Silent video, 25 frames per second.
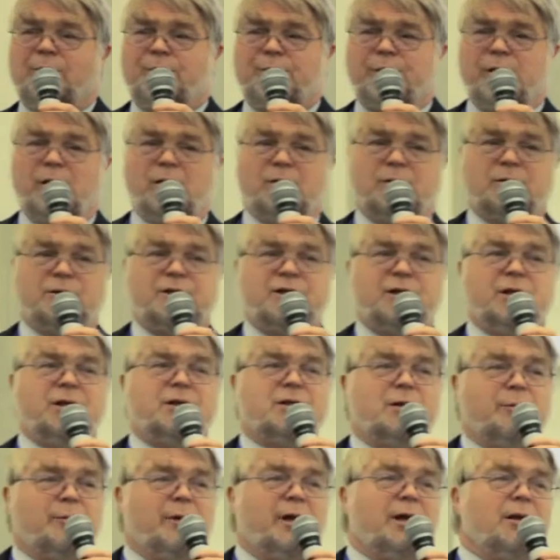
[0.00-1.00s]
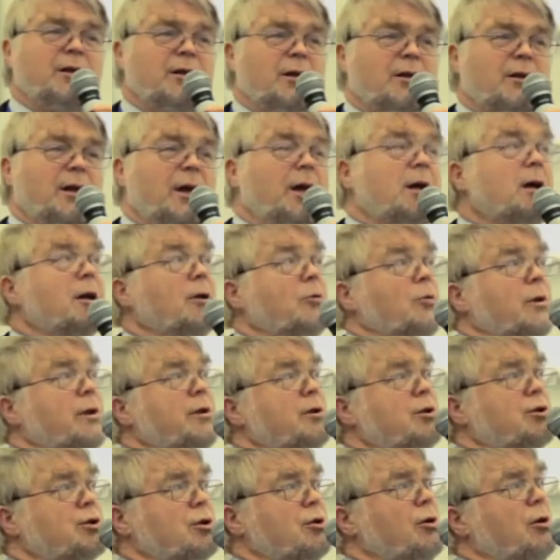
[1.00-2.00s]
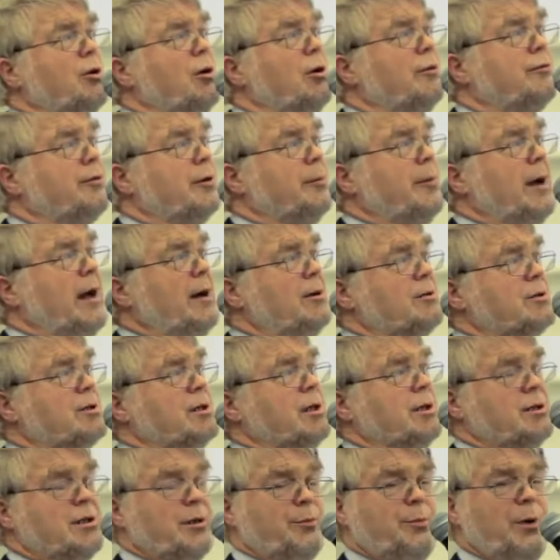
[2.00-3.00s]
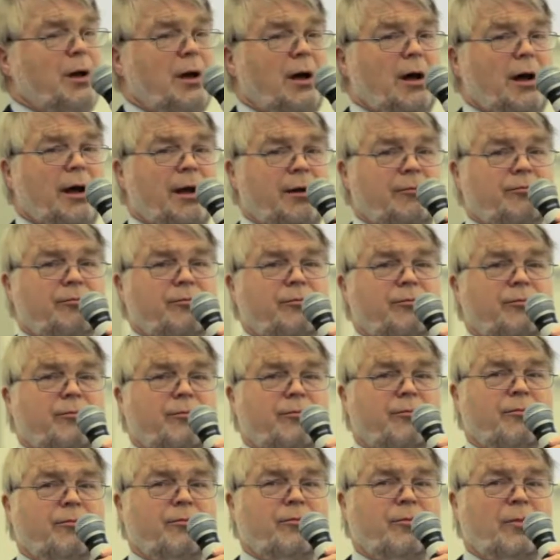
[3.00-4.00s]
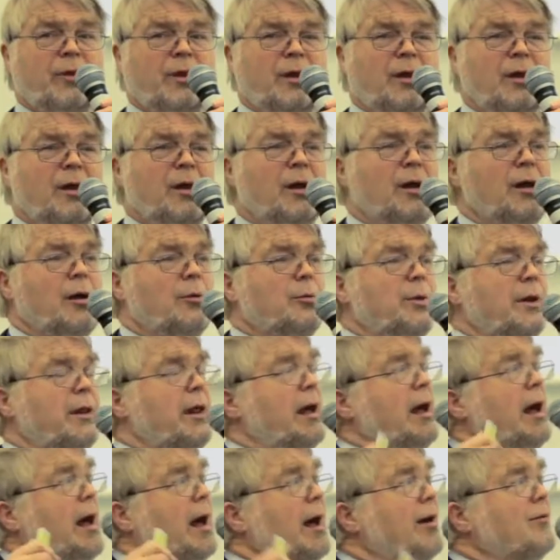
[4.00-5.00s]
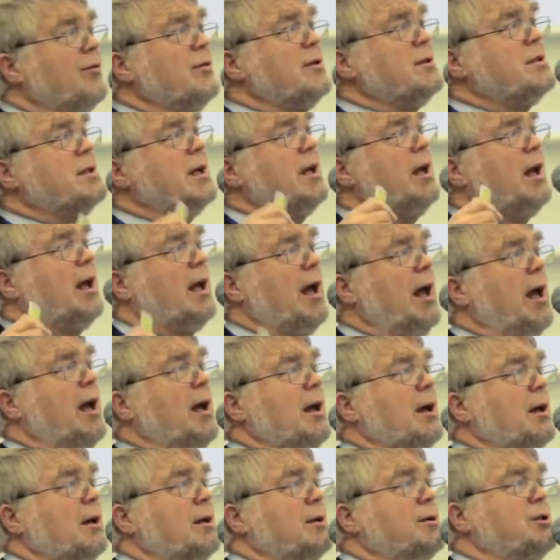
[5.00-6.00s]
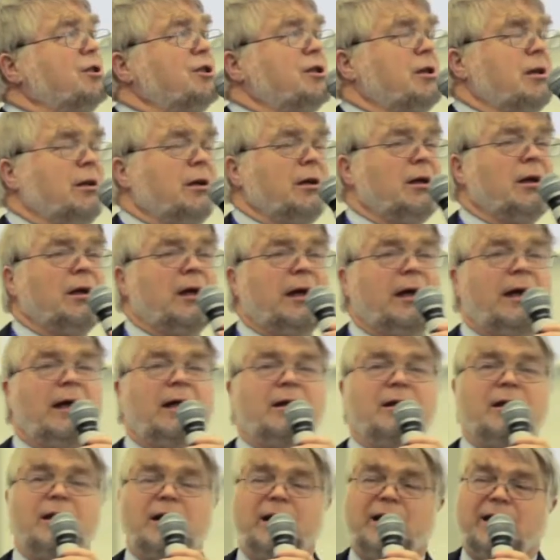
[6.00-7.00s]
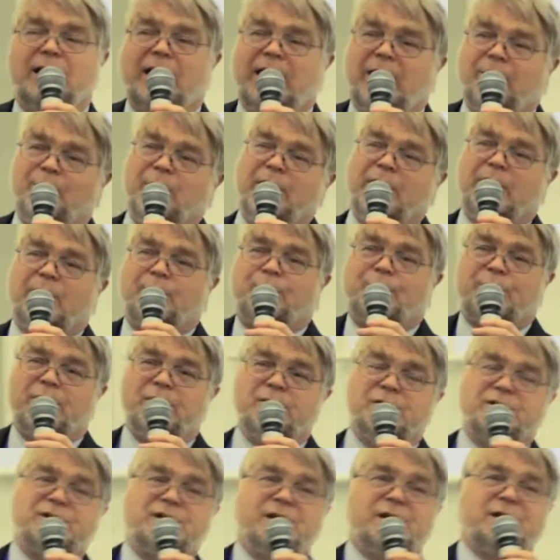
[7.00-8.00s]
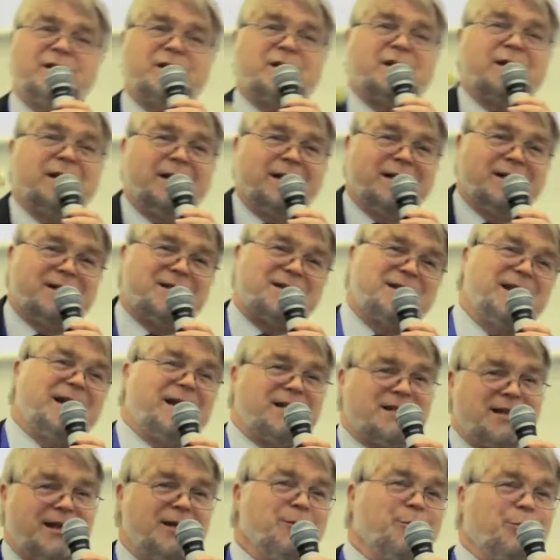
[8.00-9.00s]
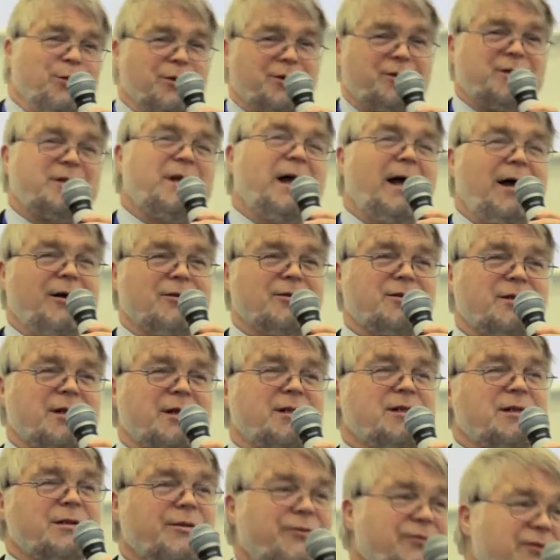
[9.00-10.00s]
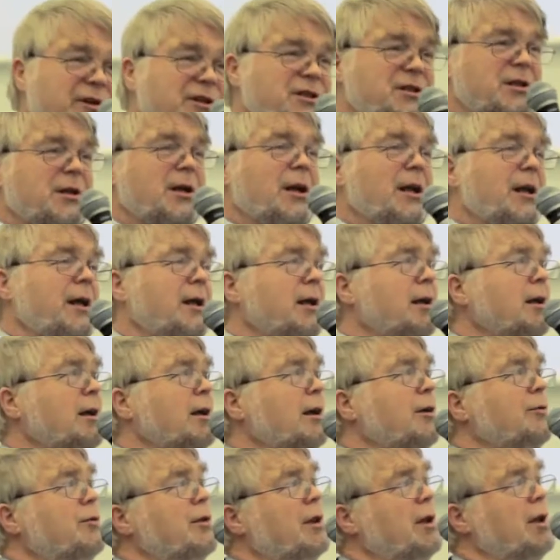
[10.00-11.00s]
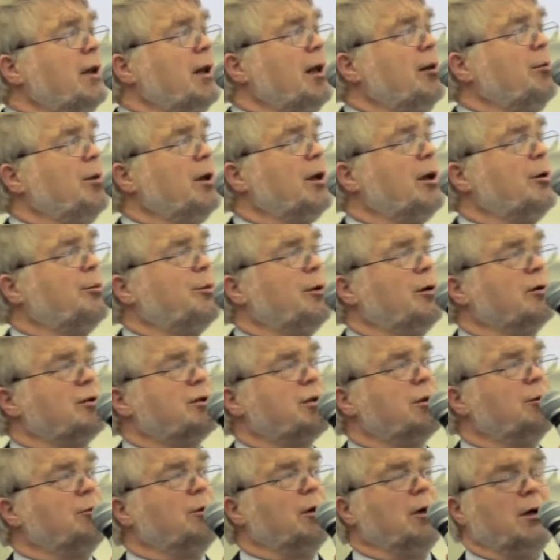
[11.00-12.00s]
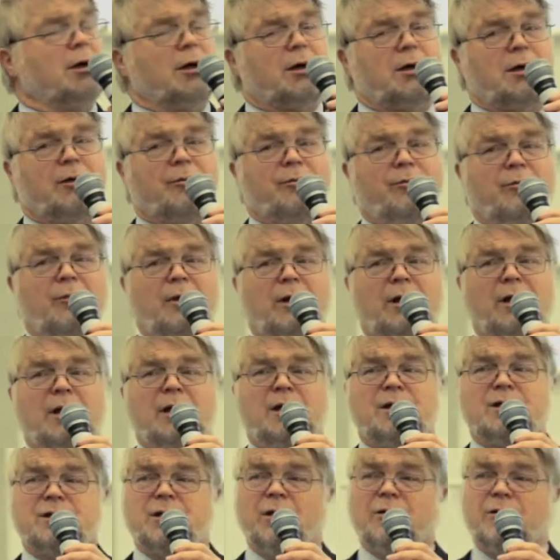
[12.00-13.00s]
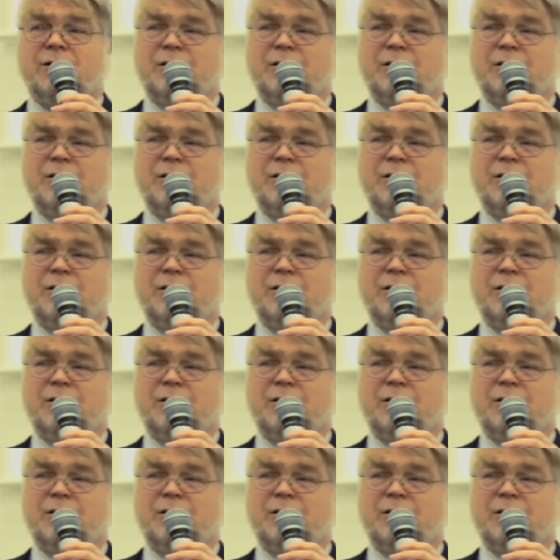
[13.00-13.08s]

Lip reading: approach to mean that they can withdraw from housing supply, but they haven't engaged in the enabling approach's 6 inputs to housing sufficiently for the enabling approach to work. So